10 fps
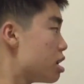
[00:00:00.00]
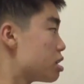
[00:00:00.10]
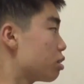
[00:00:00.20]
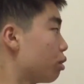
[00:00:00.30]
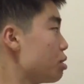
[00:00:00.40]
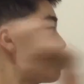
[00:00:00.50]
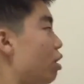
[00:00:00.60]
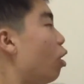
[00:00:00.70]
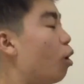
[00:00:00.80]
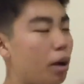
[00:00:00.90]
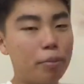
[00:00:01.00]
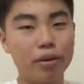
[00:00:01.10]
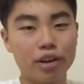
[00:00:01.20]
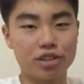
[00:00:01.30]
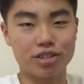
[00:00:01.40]
So those are all my
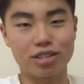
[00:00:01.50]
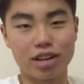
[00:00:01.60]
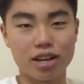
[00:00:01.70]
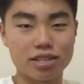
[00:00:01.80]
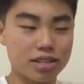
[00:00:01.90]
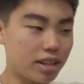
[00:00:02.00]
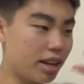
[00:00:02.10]
predictions, guys.